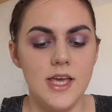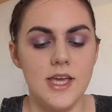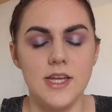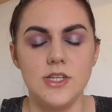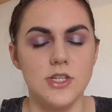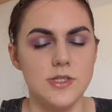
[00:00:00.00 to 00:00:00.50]

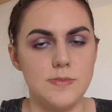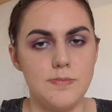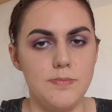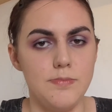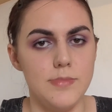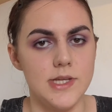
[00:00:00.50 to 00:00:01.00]
it just
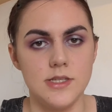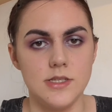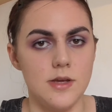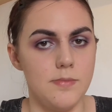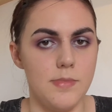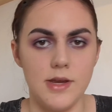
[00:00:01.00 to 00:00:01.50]
messes
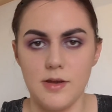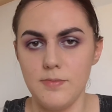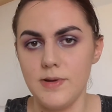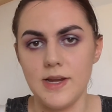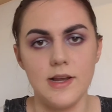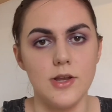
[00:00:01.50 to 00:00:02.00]
up my
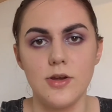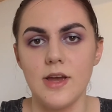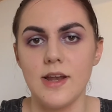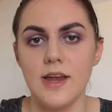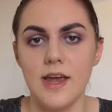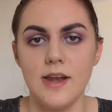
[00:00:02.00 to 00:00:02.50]
complete look
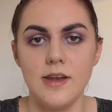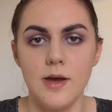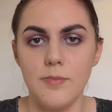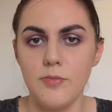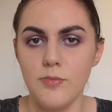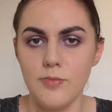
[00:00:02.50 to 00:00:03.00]
and I end
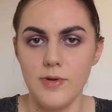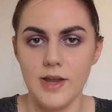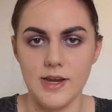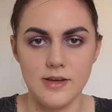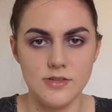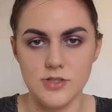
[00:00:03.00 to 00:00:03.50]
up
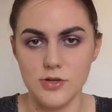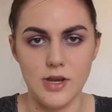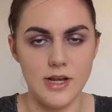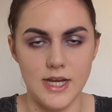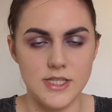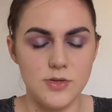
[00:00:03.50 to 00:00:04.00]
like looking
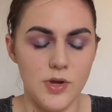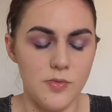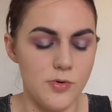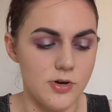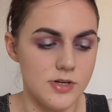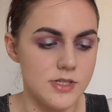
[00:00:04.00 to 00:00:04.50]
like
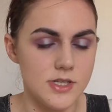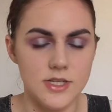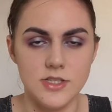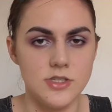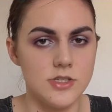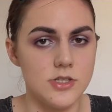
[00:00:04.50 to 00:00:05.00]
Squidward.
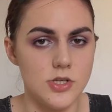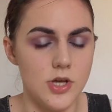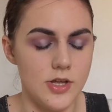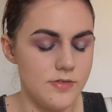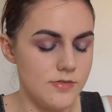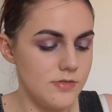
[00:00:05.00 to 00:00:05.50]
It's
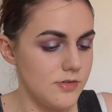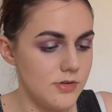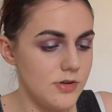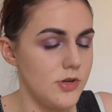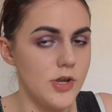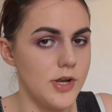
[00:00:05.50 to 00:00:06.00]
not
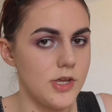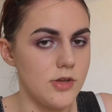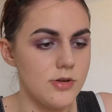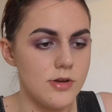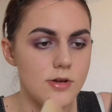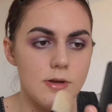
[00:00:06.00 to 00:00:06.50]
a
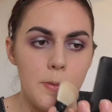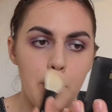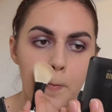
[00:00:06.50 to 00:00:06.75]
cute look.